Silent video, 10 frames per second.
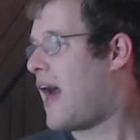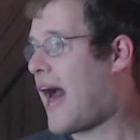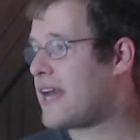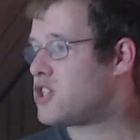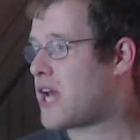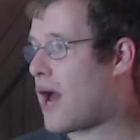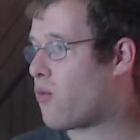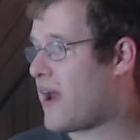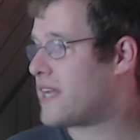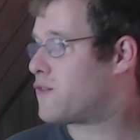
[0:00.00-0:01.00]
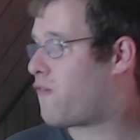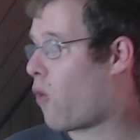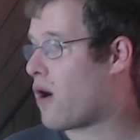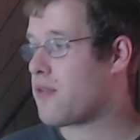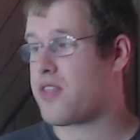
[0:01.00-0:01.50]
Haichao ranked
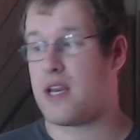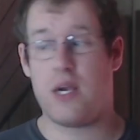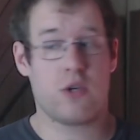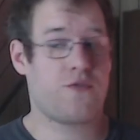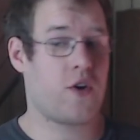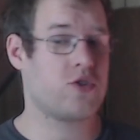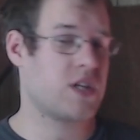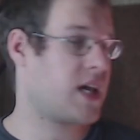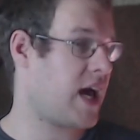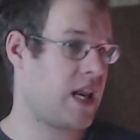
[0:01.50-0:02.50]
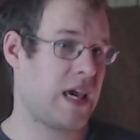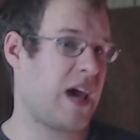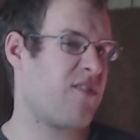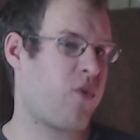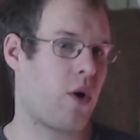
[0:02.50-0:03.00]
fourth, and he was first in
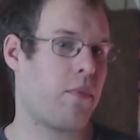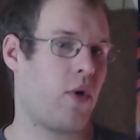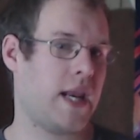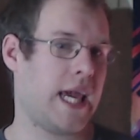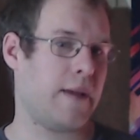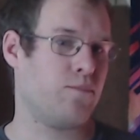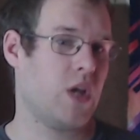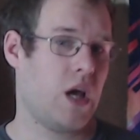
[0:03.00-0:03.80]
KDA, 4.8.